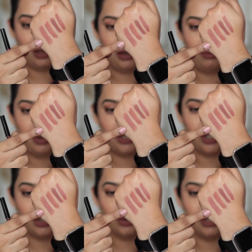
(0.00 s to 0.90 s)
the
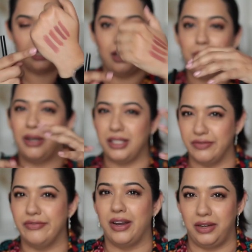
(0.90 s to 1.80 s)
peachy tones in here, but
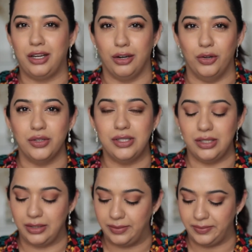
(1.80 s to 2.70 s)
it's very
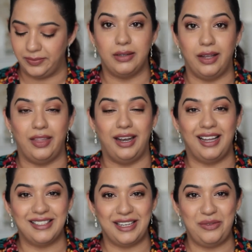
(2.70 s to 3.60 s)
close. And then
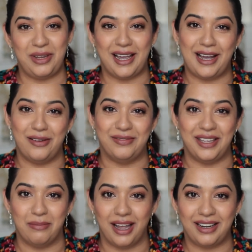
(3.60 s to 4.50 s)
lastly, we have
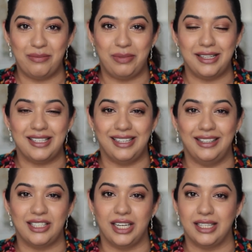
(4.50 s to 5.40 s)
the MAC lip pencil
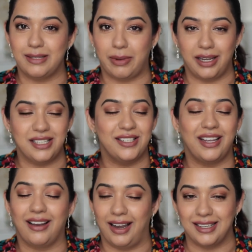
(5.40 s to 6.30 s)
in the shade
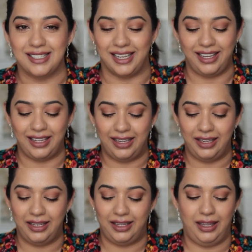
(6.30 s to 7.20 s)
Spice Classic.
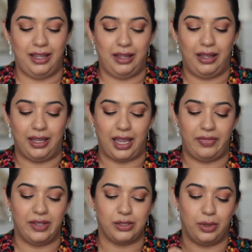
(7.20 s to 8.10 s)

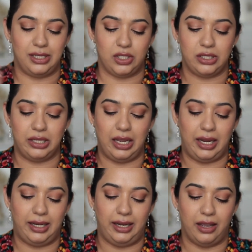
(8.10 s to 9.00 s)
Again, this one is just
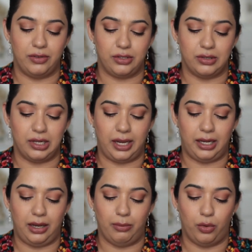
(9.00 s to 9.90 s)
slightly, ever so
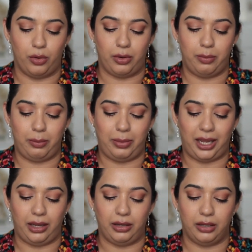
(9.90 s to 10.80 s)
slightly more
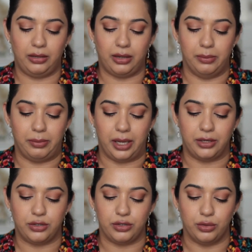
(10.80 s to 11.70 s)
pink
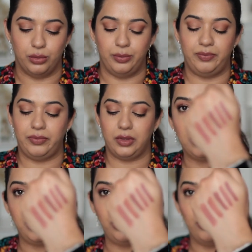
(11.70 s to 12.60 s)
compared to the